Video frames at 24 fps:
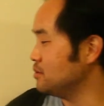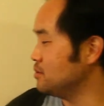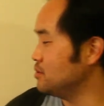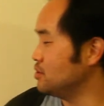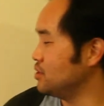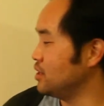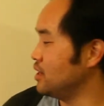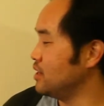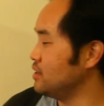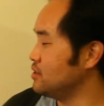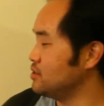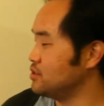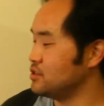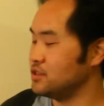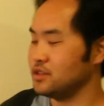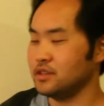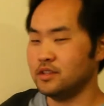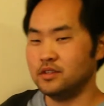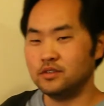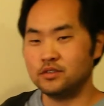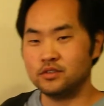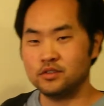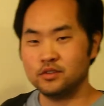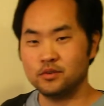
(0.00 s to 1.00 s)
judge
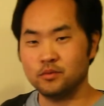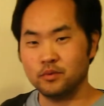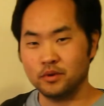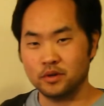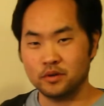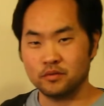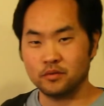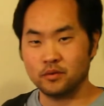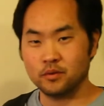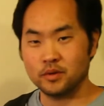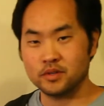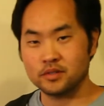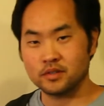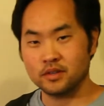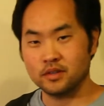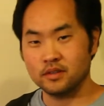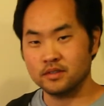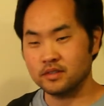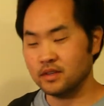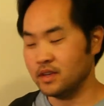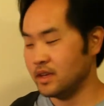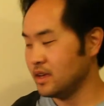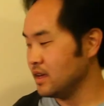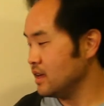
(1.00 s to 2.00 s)
these two wonderful
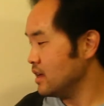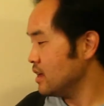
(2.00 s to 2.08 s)
whiskeys,